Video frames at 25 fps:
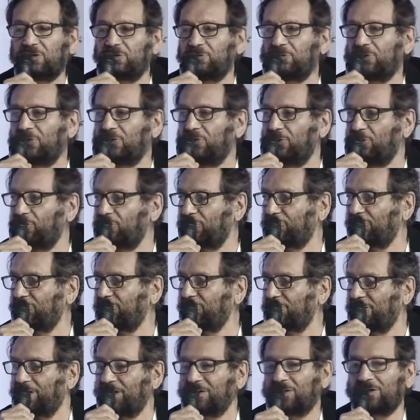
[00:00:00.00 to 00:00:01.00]
of the use of
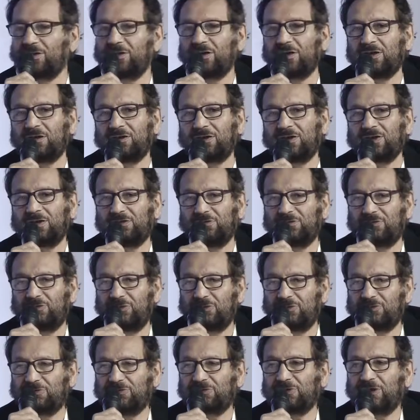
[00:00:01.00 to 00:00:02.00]
the internet is
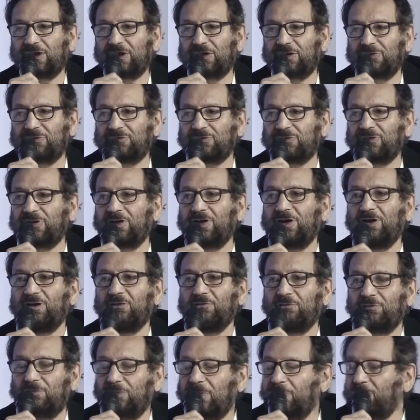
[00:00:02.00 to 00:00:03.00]
digitized
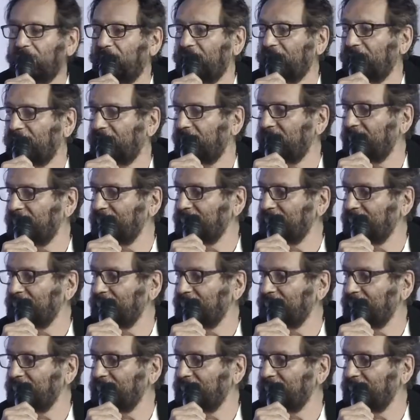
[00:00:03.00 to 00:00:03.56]
filmmaking.